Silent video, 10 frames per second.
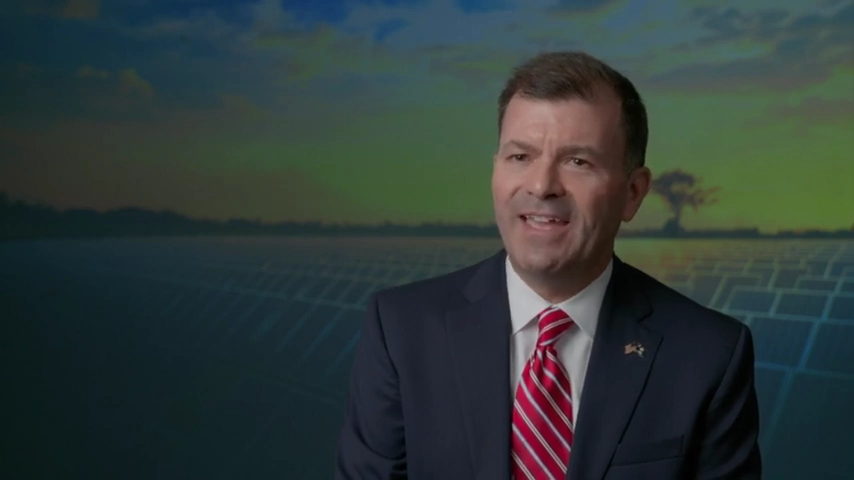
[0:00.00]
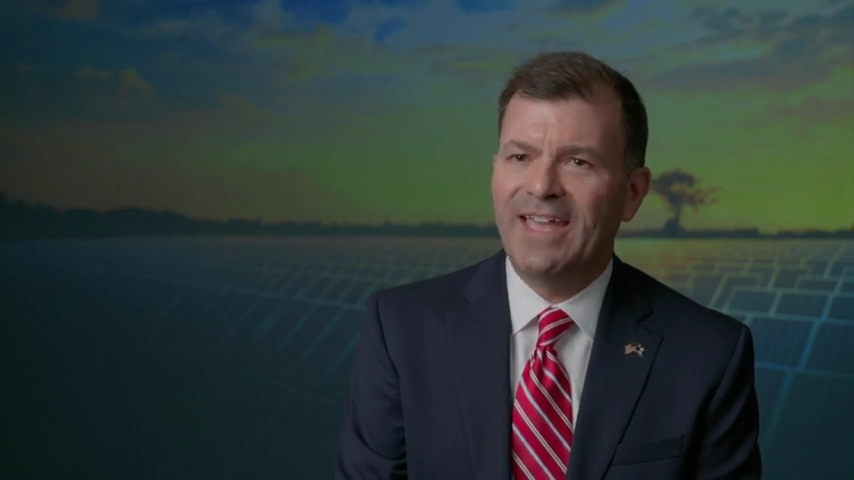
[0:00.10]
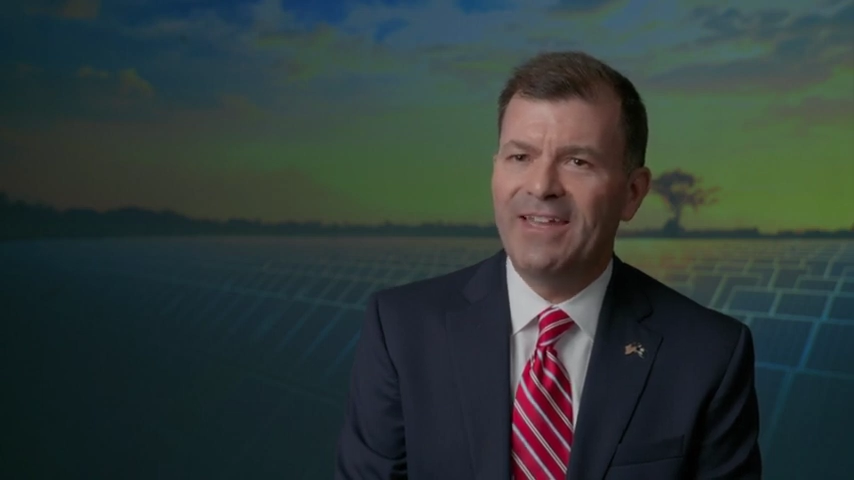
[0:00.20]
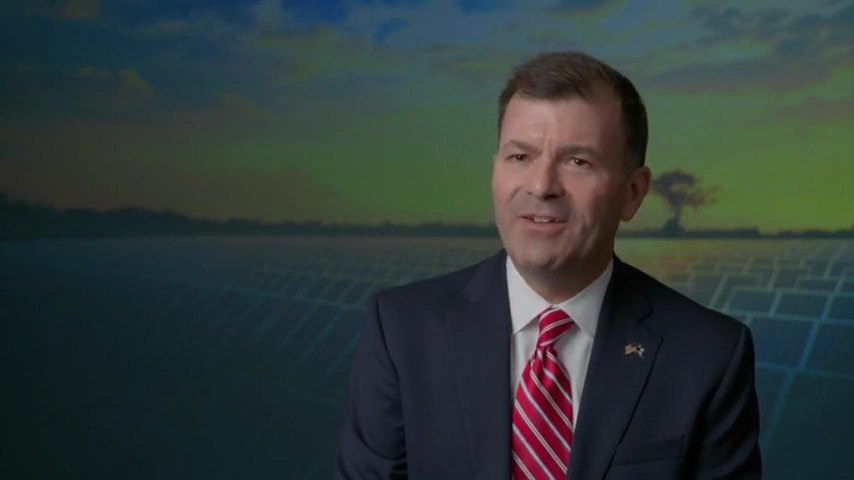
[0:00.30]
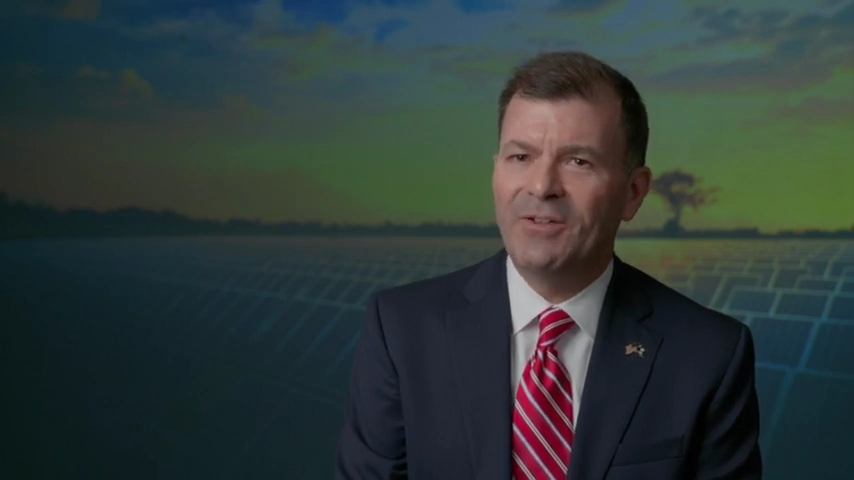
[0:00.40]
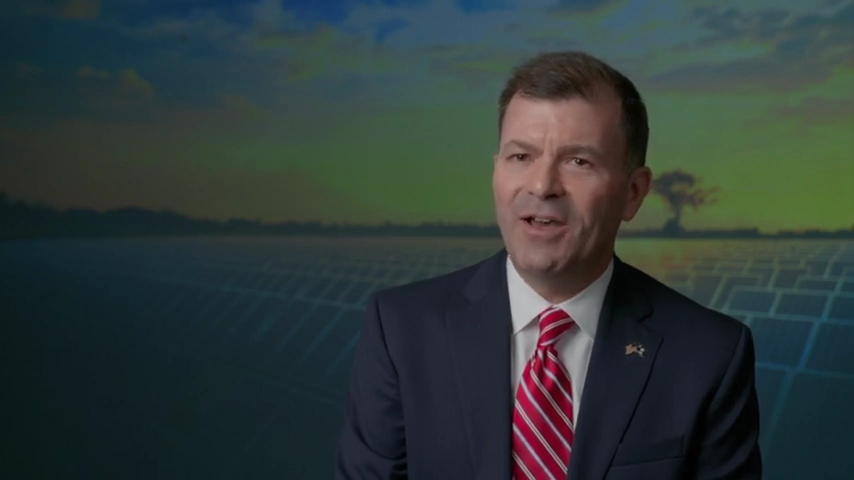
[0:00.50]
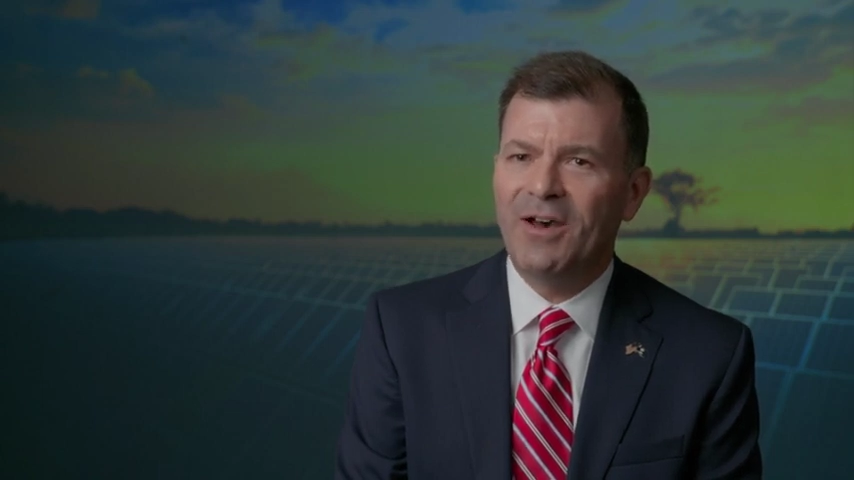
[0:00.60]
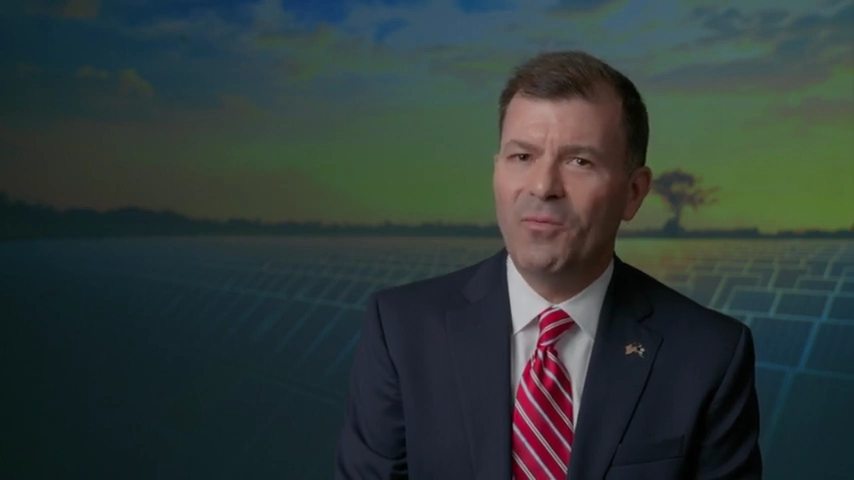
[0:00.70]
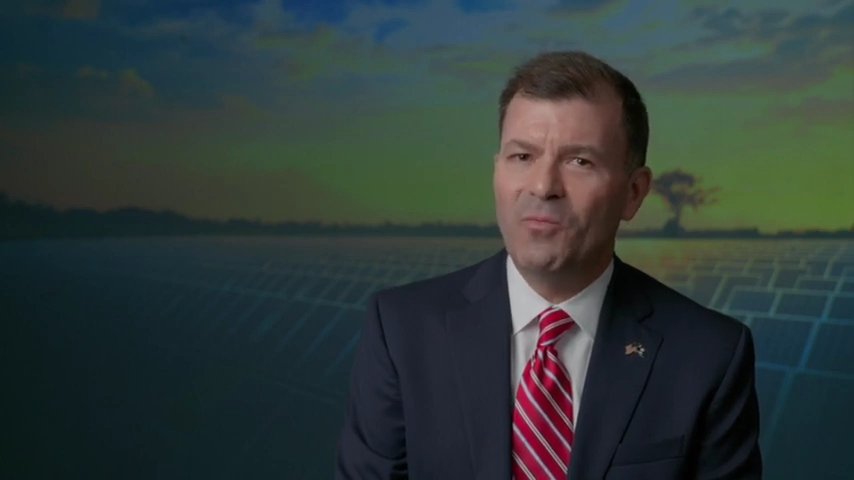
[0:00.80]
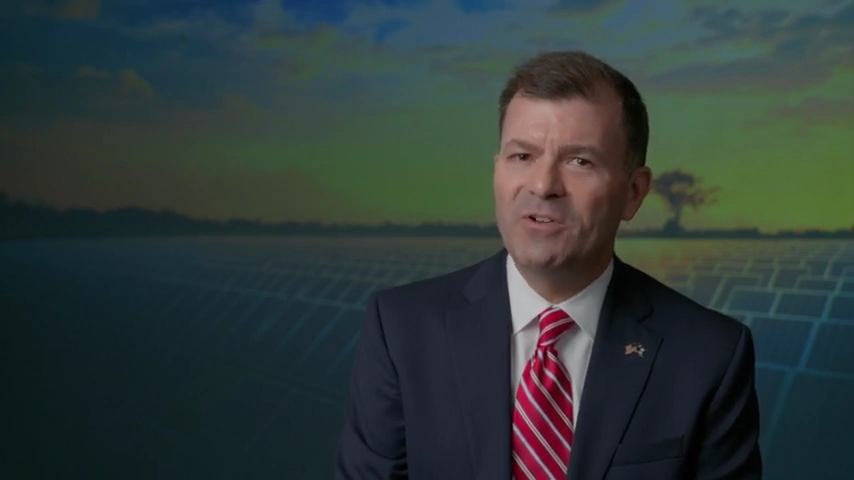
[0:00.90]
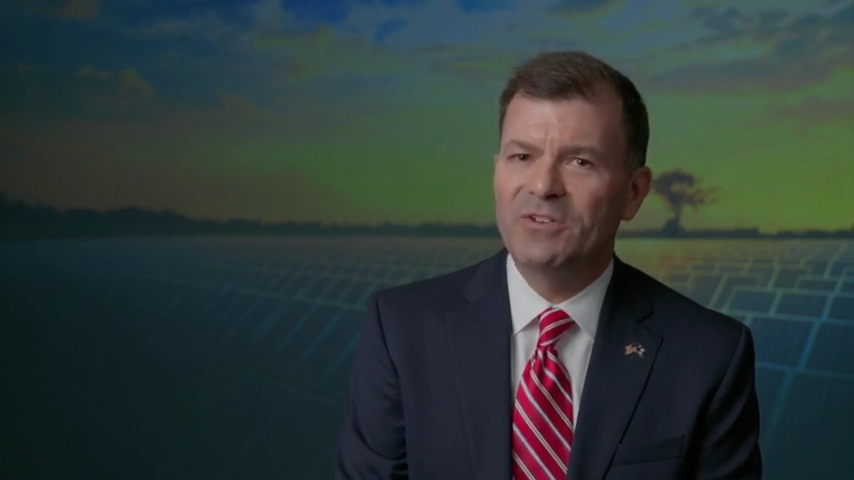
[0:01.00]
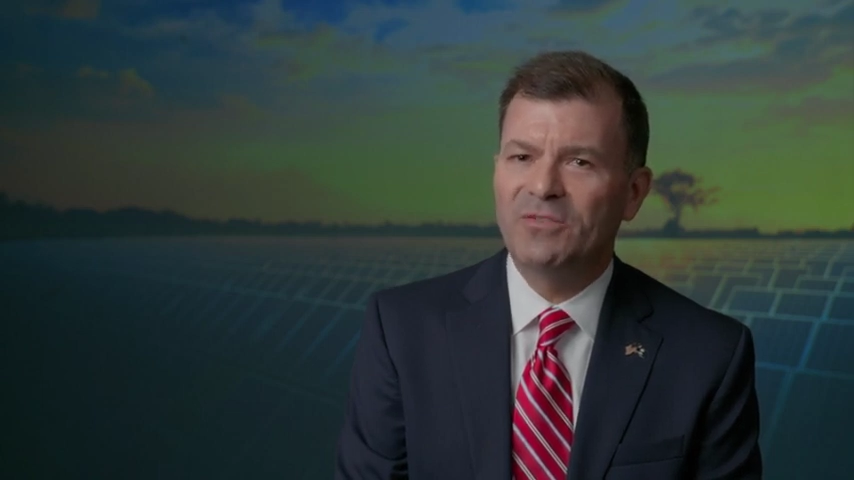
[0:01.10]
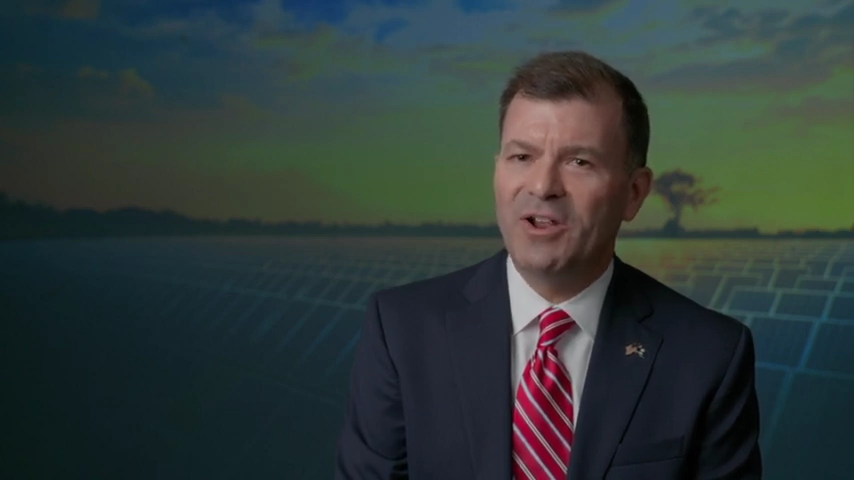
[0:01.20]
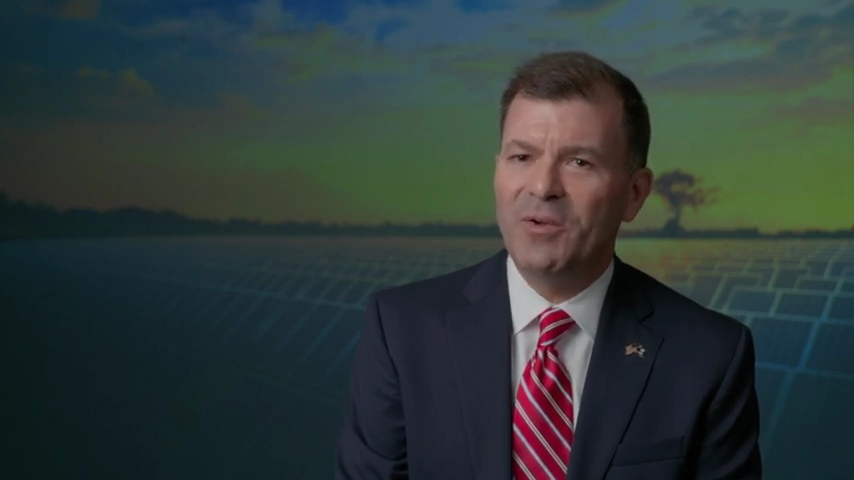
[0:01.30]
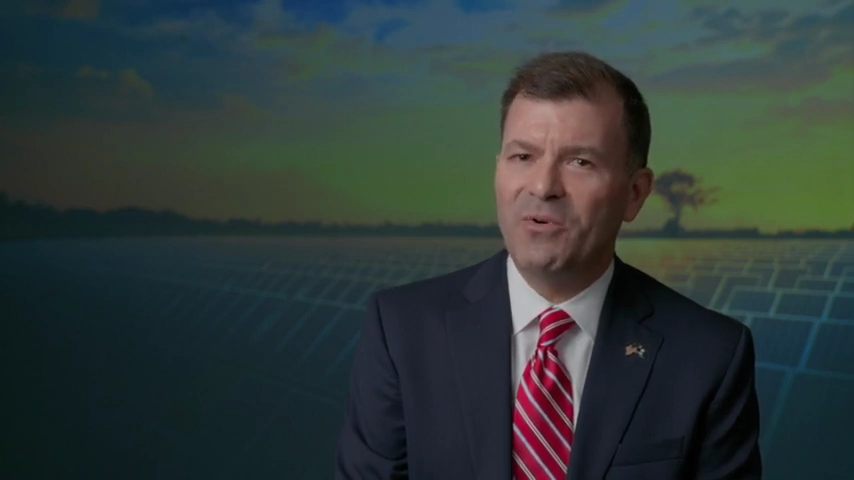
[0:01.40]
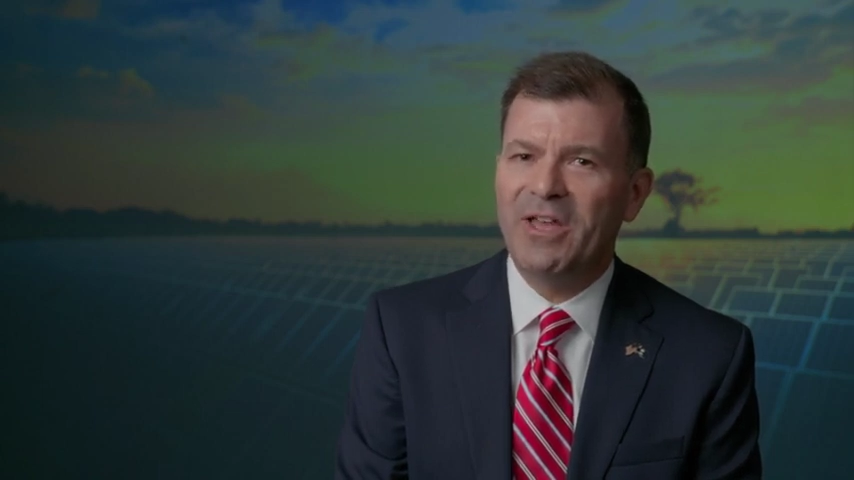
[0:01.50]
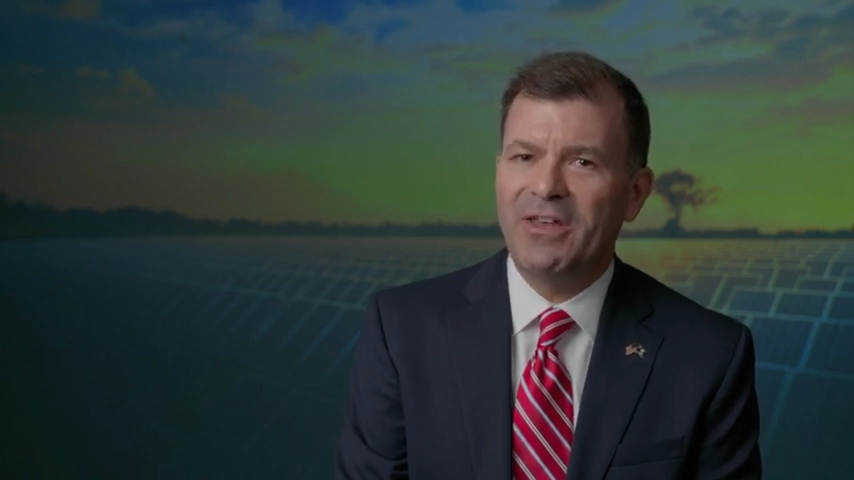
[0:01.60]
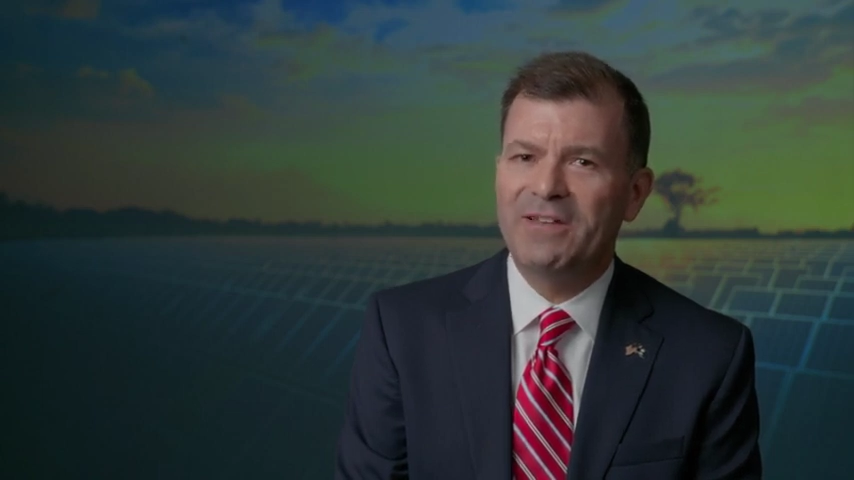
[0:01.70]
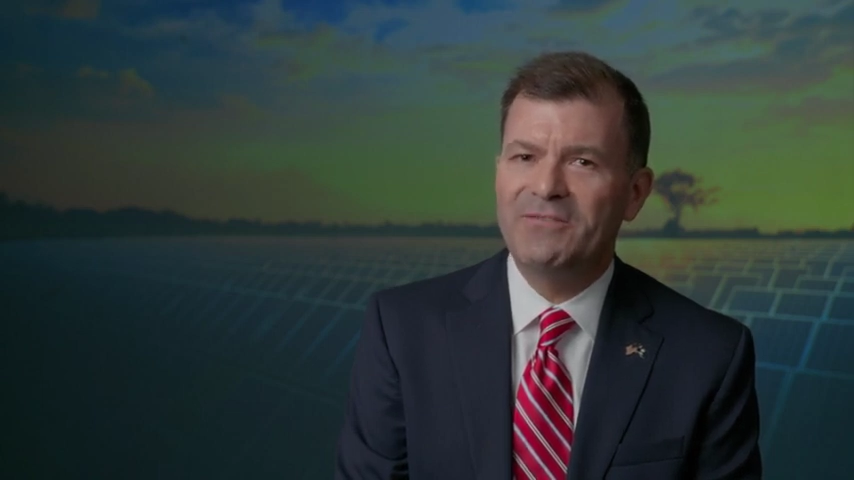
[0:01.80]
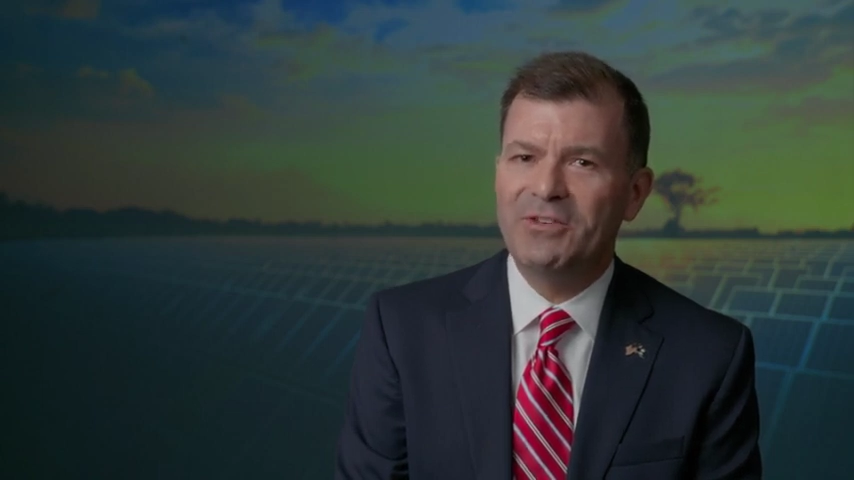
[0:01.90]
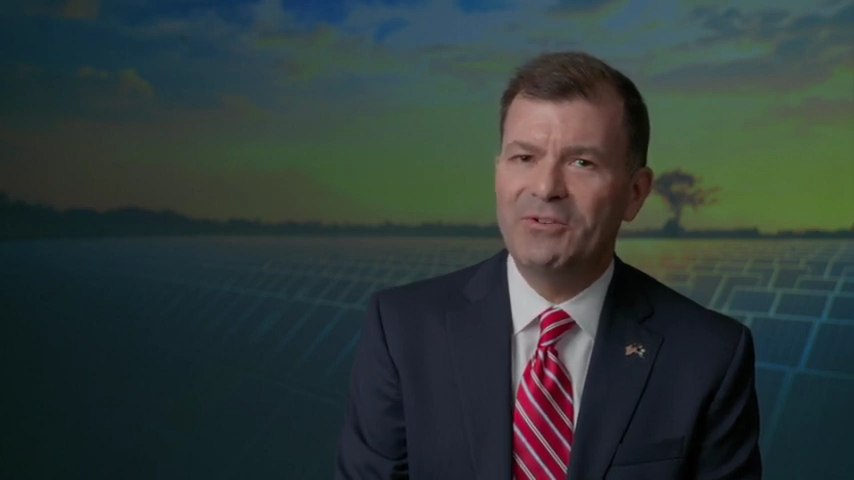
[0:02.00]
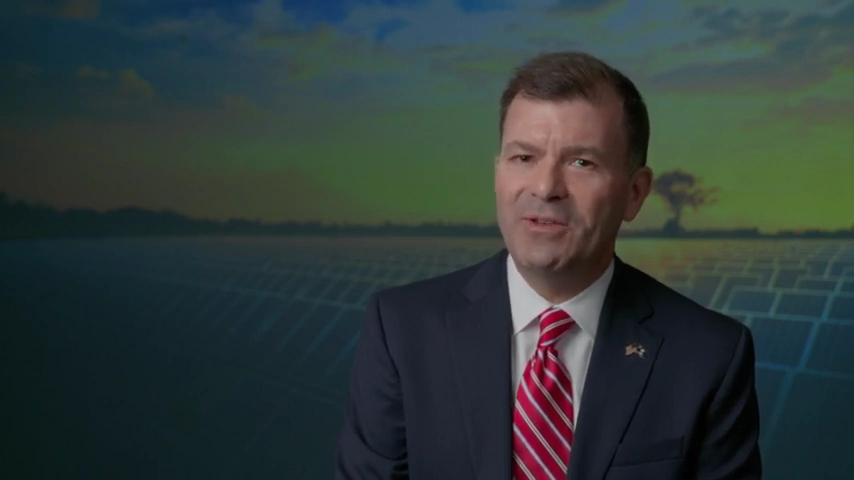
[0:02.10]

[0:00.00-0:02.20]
and we're just very proud of you,